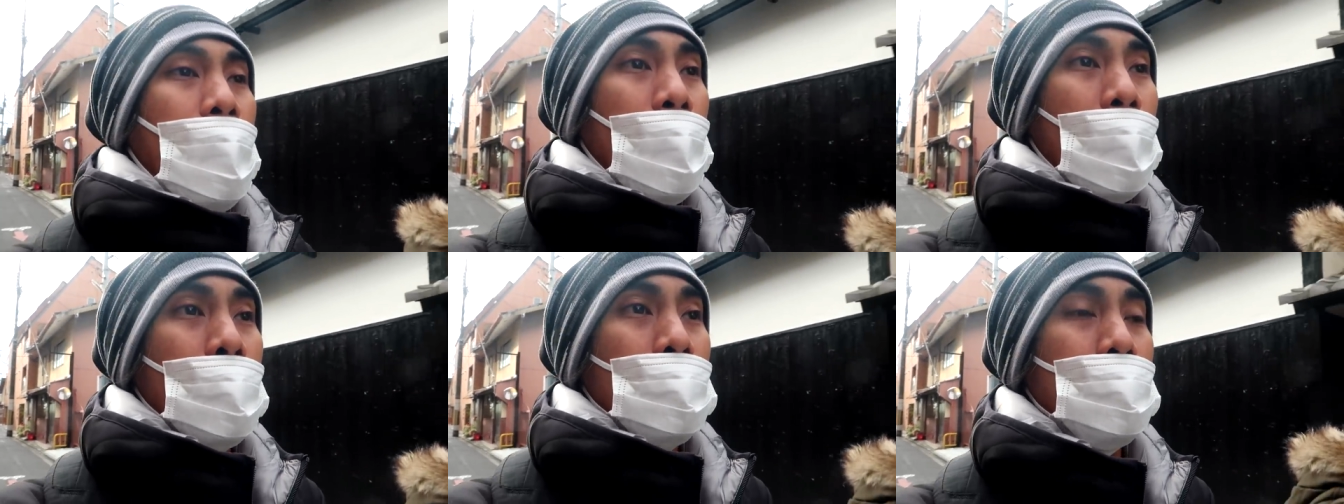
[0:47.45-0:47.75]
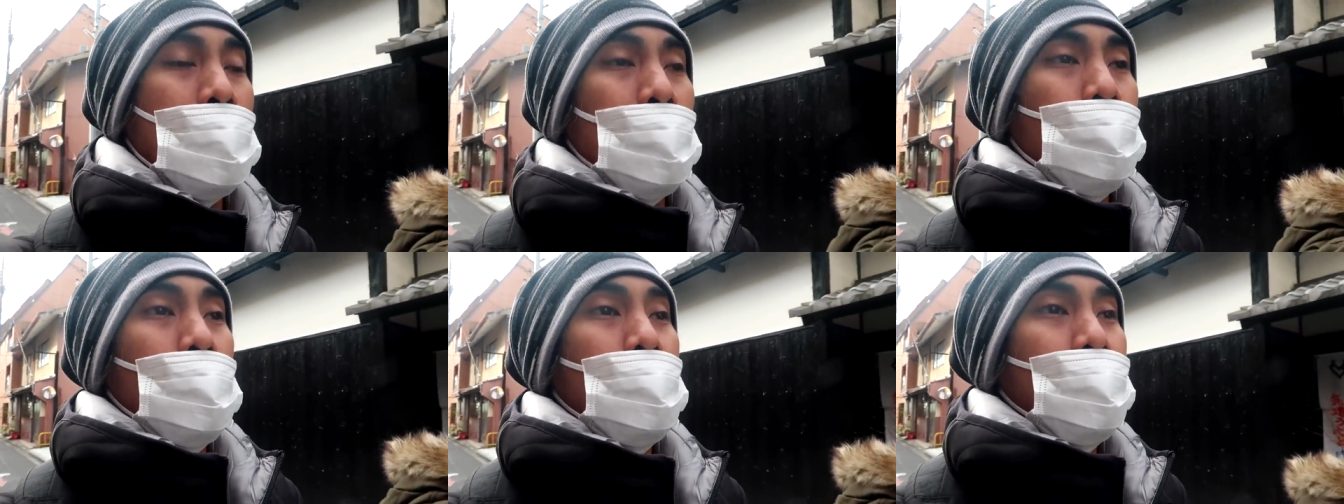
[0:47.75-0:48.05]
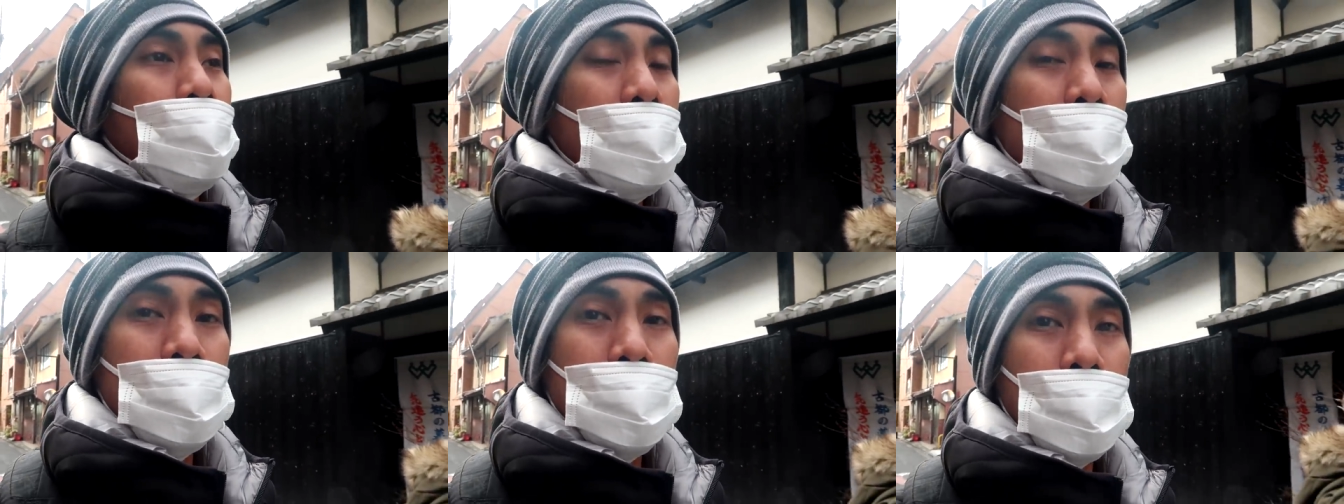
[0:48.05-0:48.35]
Uh, it's gonna be
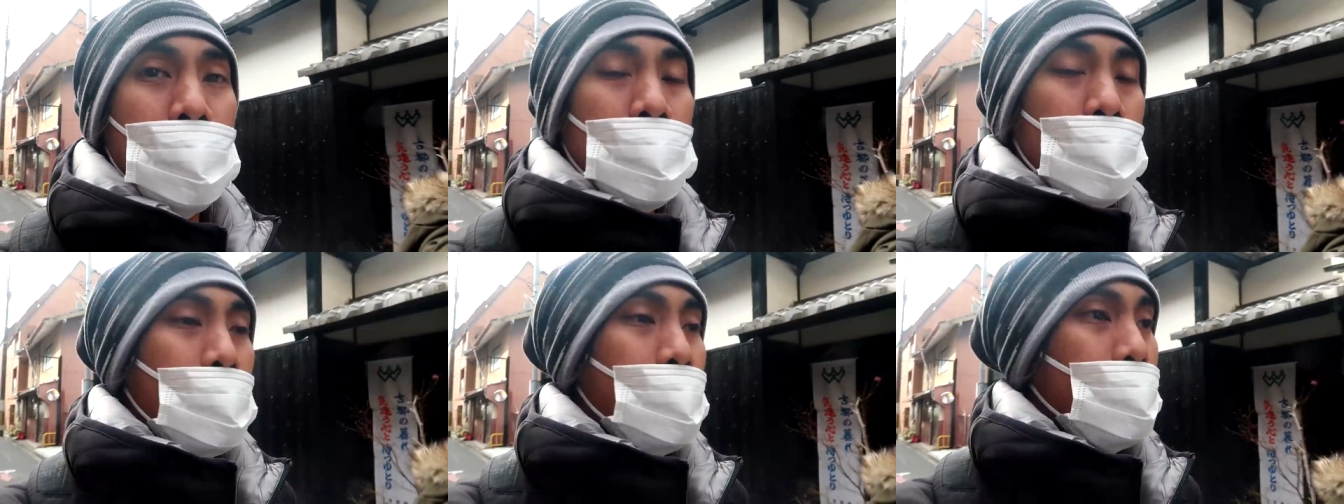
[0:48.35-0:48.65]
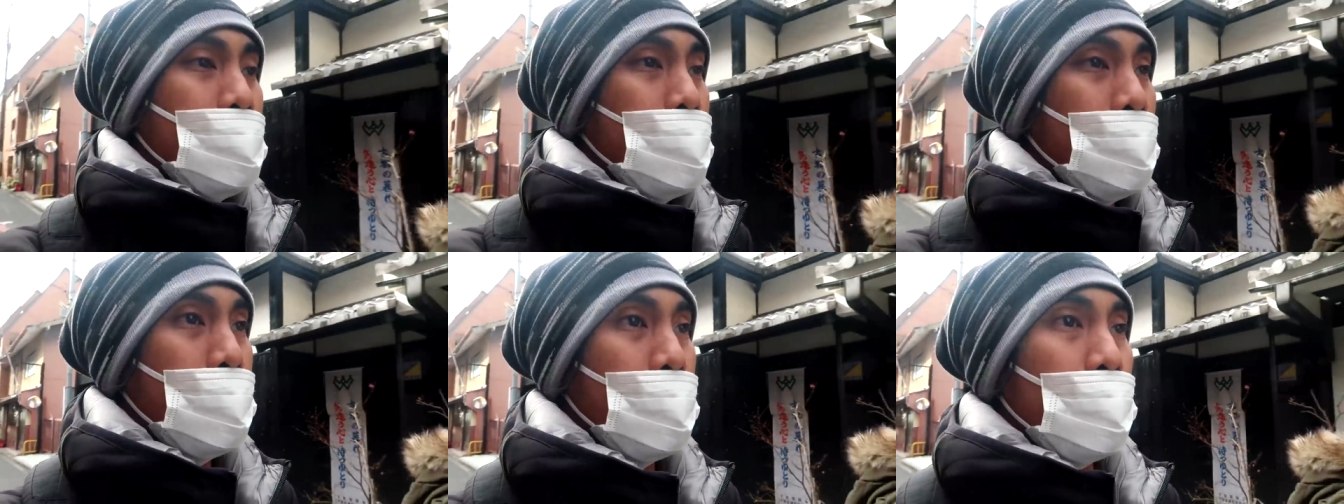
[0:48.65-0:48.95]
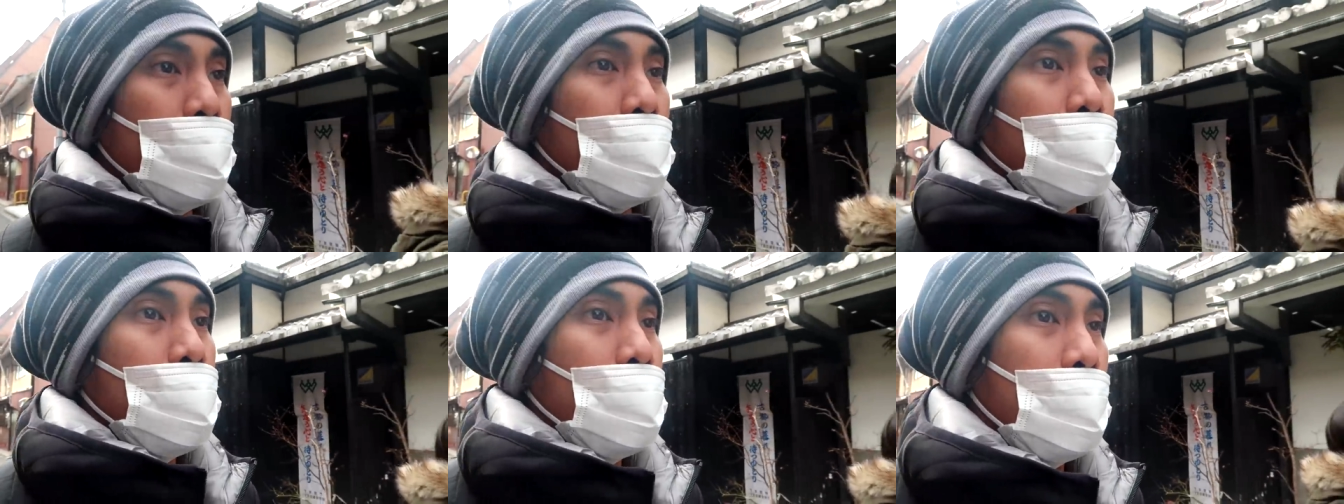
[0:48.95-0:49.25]
freezing there,
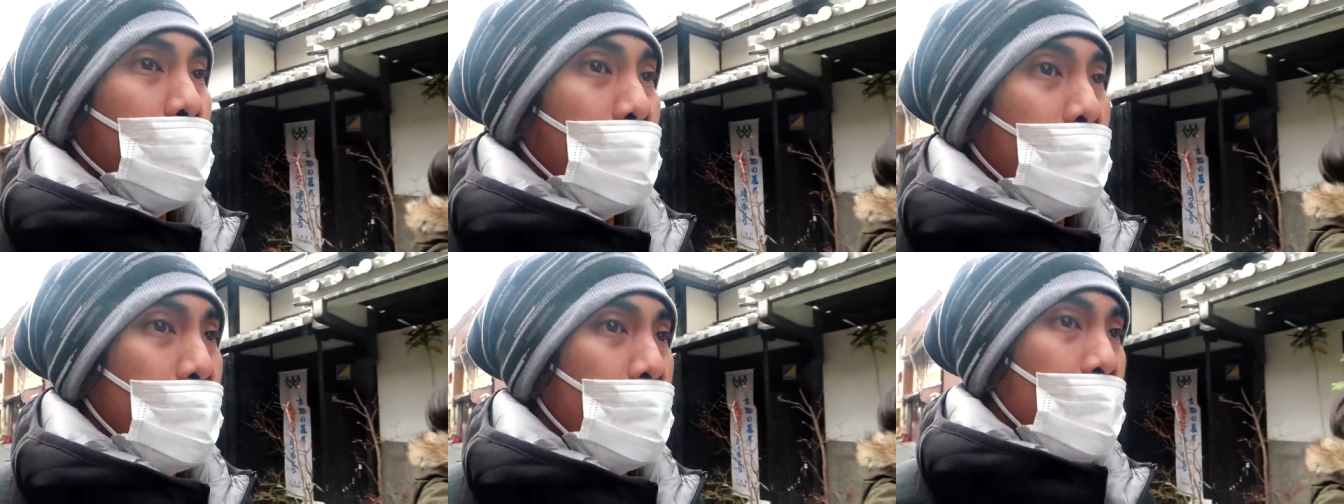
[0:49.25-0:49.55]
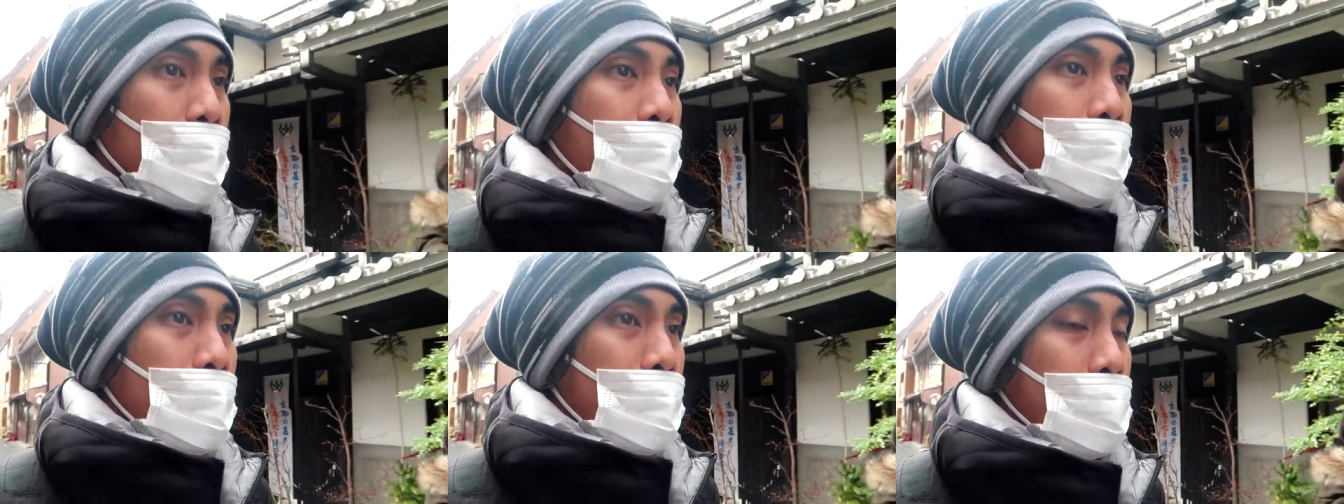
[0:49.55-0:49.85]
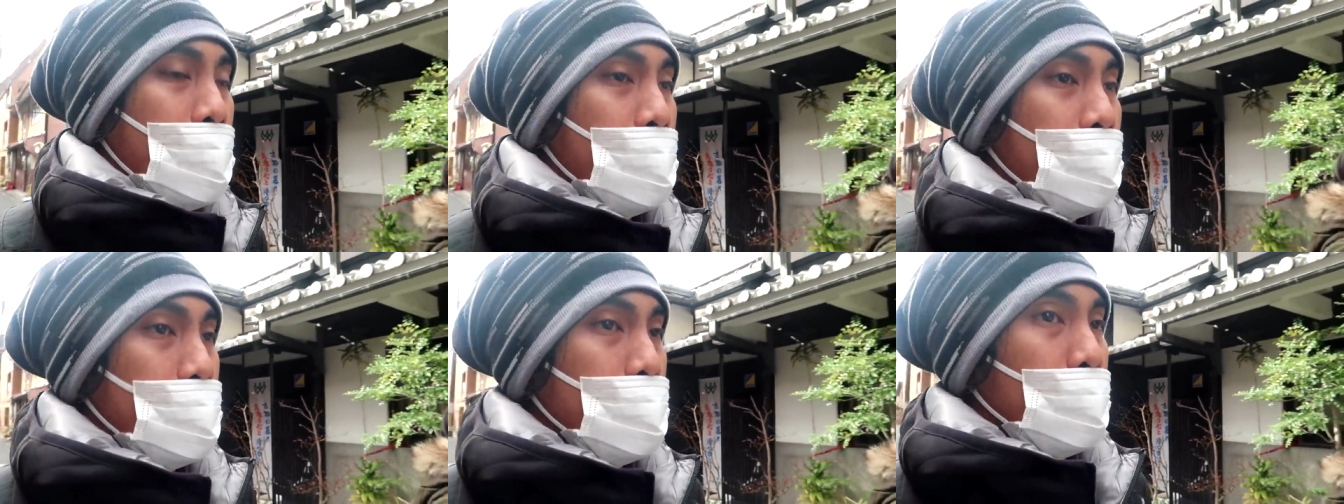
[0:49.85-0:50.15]
so
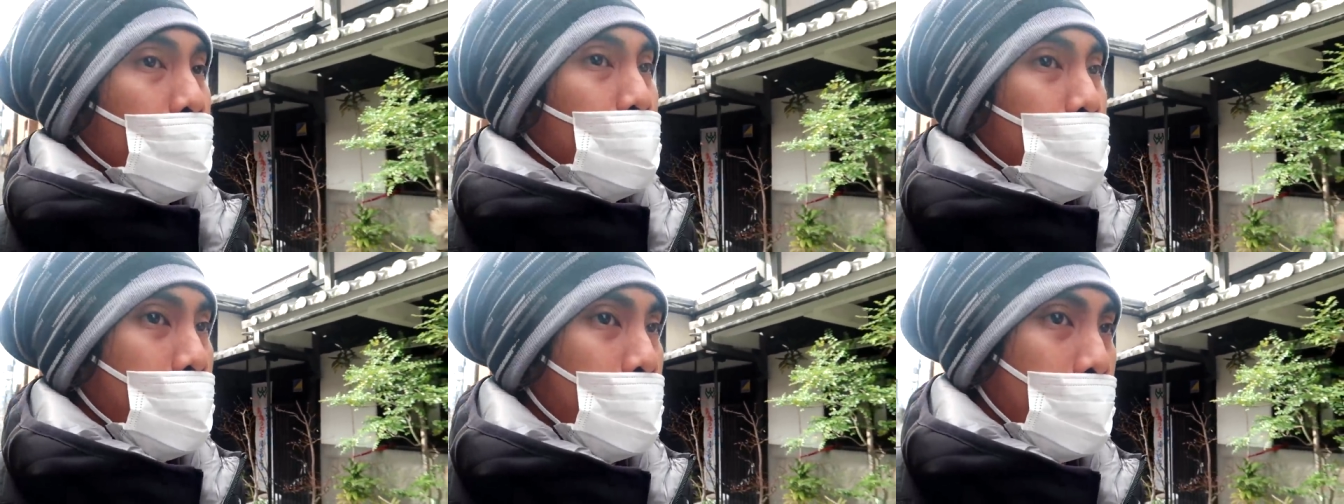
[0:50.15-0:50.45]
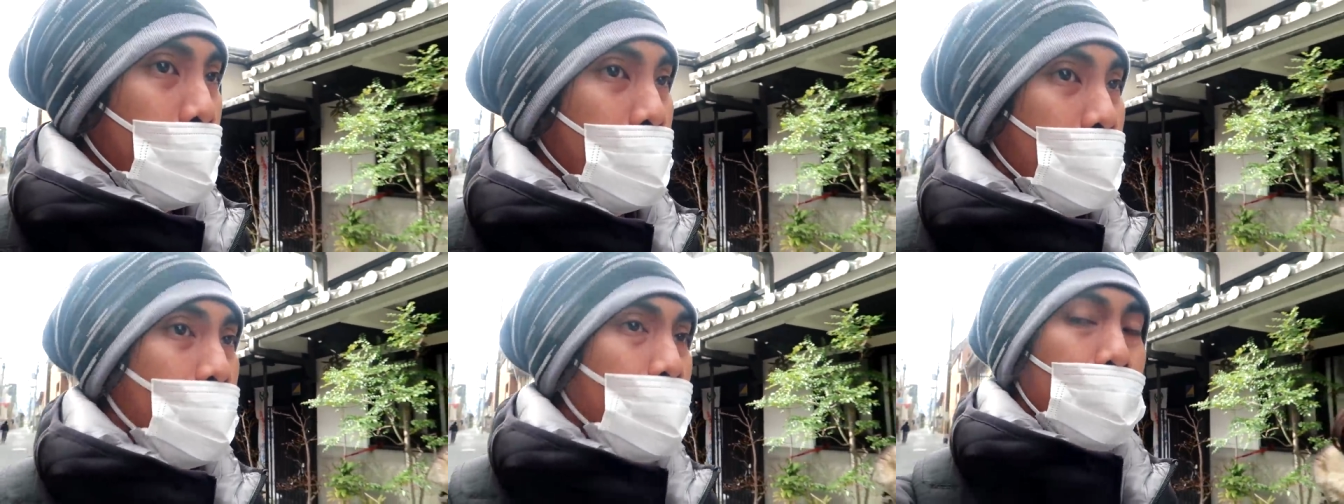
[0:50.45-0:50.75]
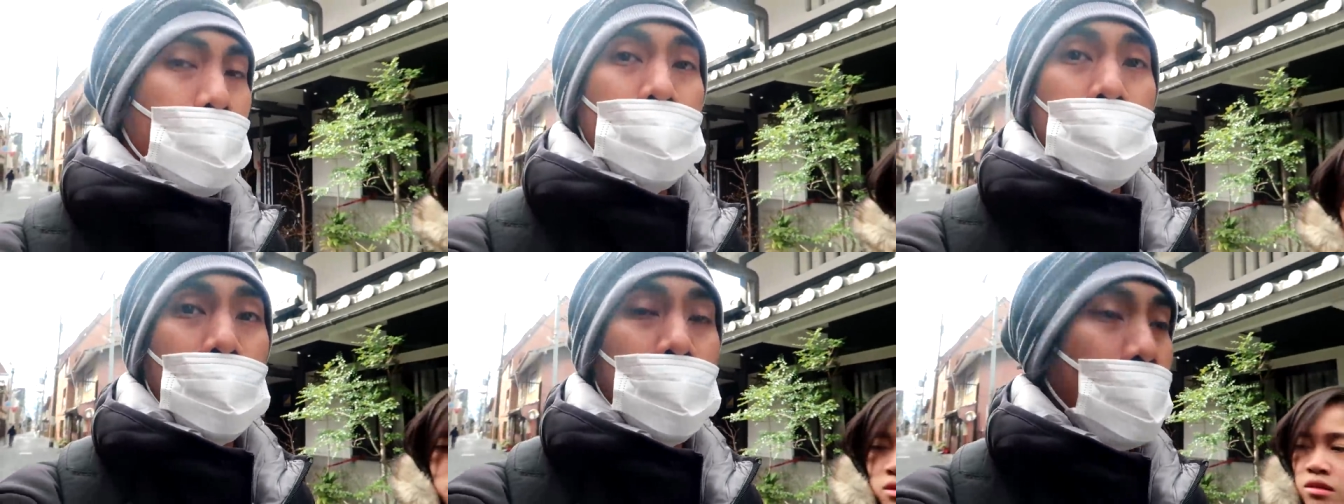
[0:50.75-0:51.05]
here's hoping
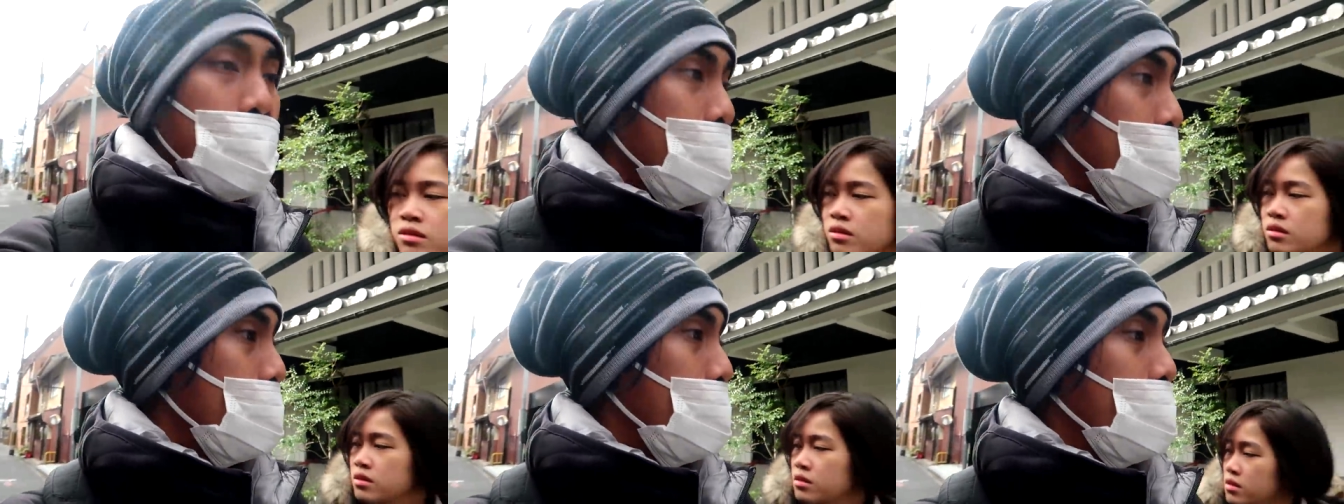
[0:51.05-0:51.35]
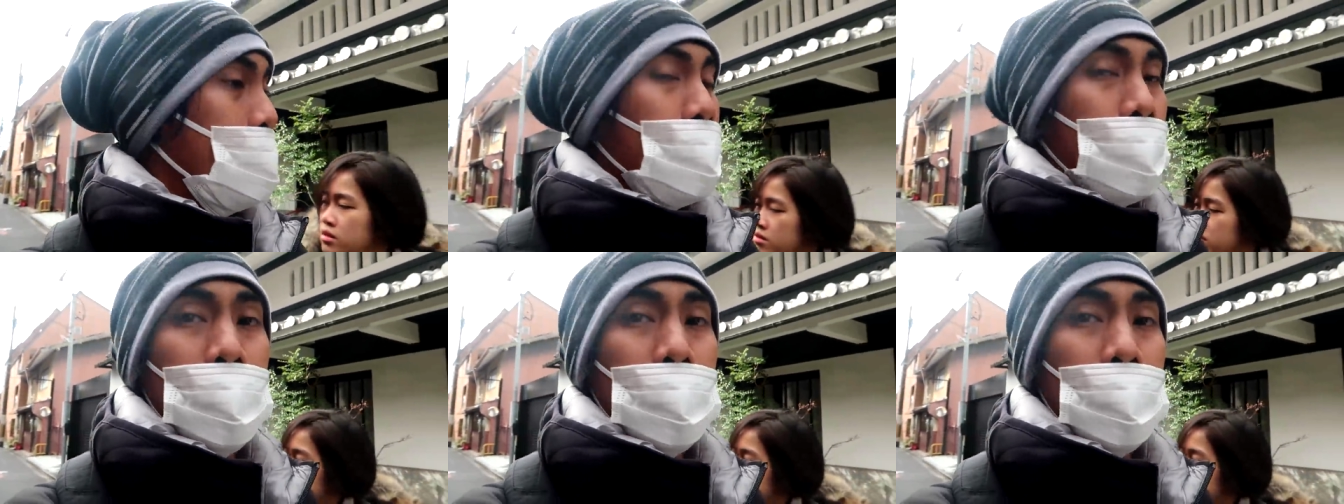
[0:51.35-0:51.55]
we survive.